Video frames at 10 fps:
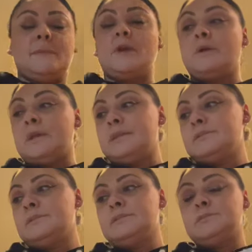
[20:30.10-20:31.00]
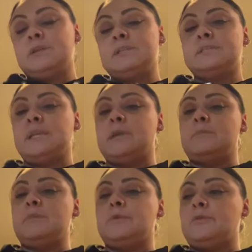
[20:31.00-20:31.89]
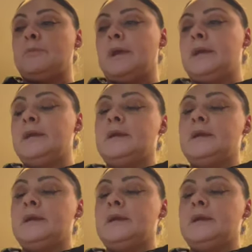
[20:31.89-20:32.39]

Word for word: Okay, so let's try this again, but with my